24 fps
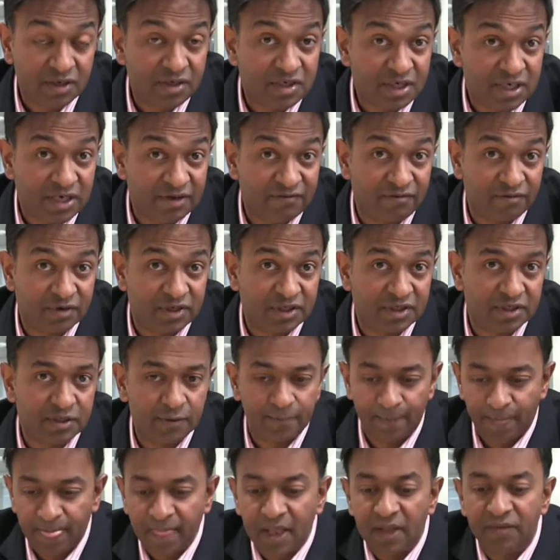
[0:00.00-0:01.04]
deliveries.
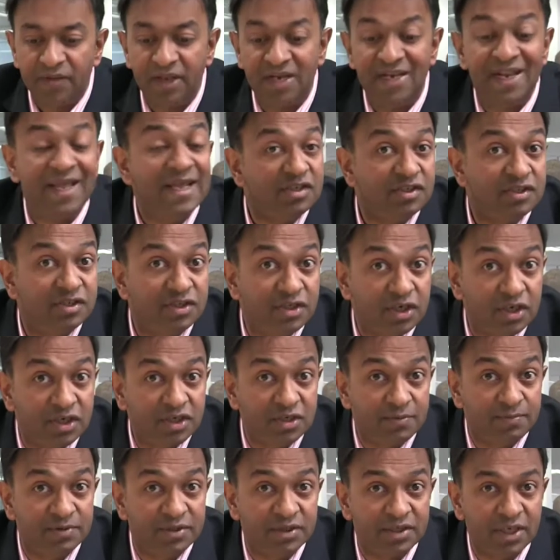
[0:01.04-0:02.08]
The next
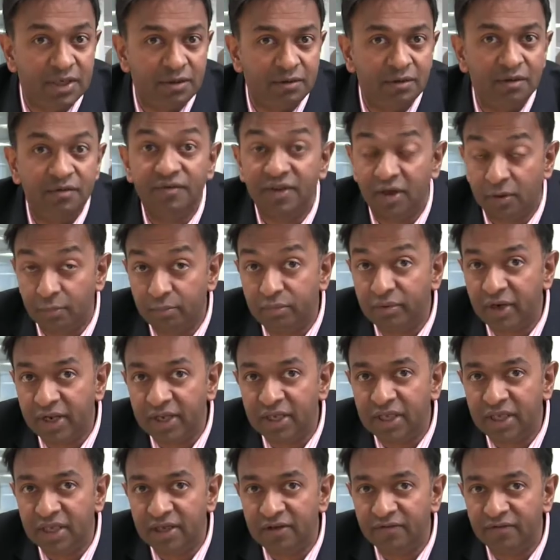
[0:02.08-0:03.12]
30%, they'll
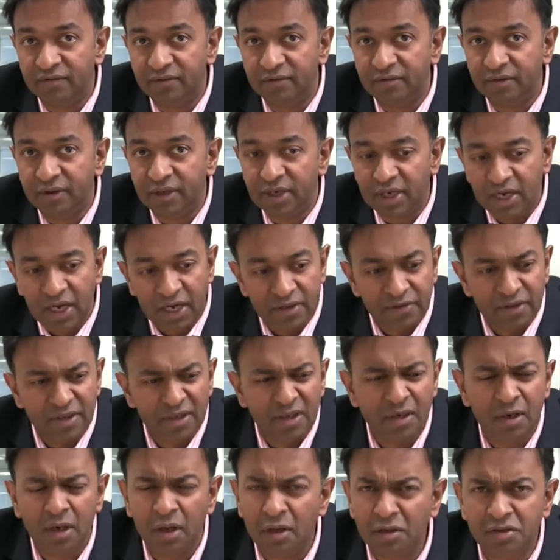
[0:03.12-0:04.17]
break even. And
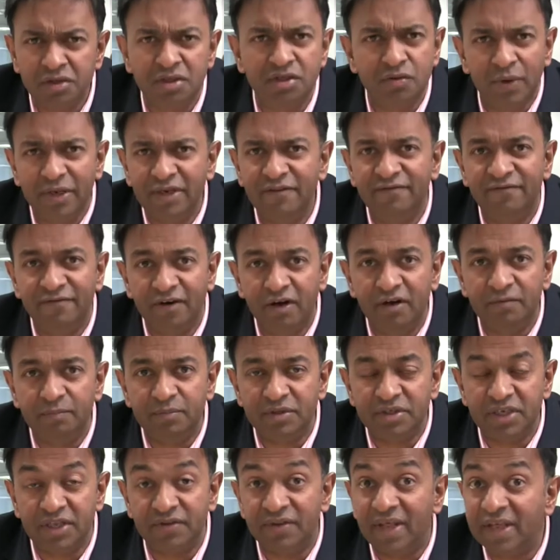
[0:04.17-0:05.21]
then the last
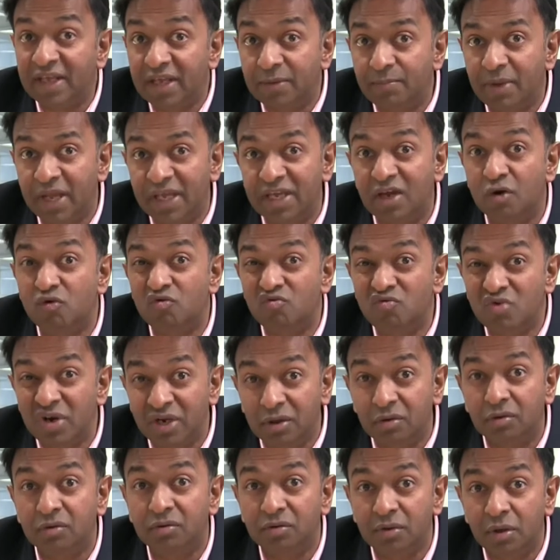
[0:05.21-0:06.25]
25%, they can make a
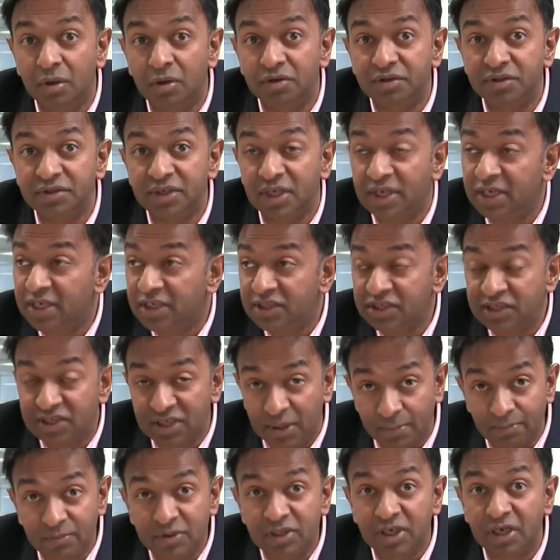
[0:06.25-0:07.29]
real loss.
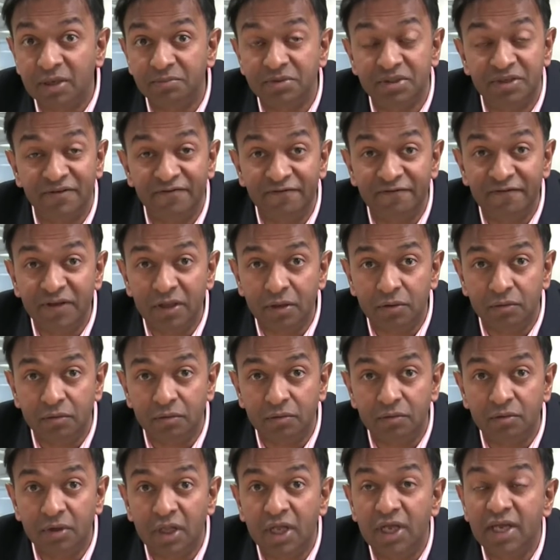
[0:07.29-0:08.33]
Sometimes the
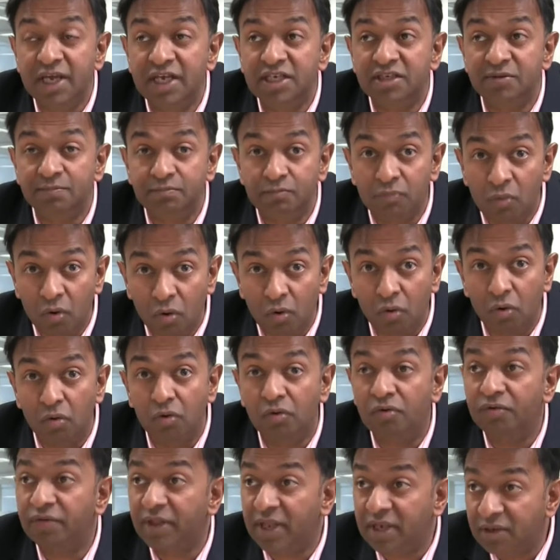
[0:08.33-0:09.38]
fuel is
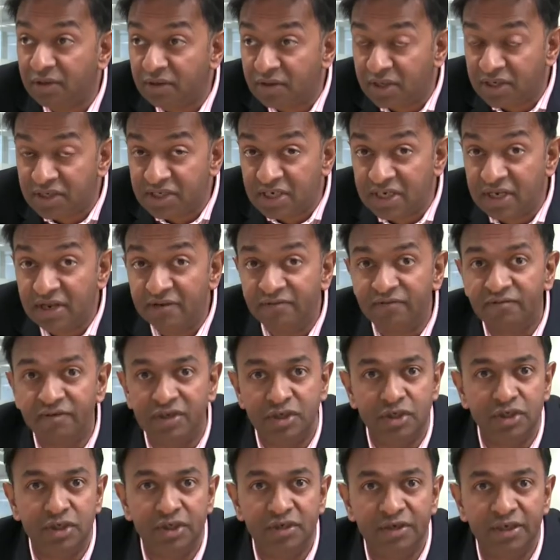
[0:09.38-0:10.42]
more than the delivery
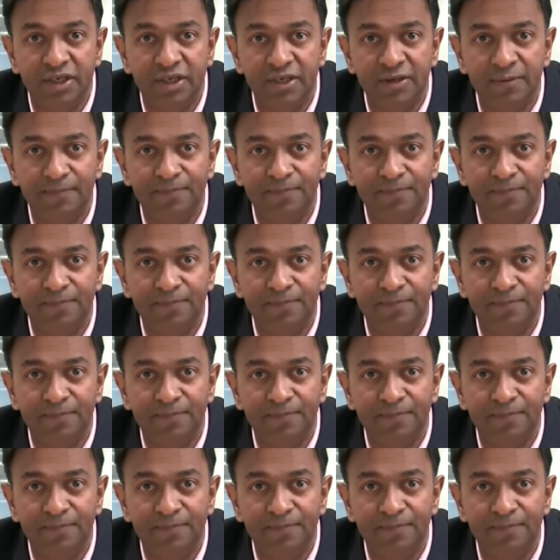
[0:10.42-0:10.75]
journey.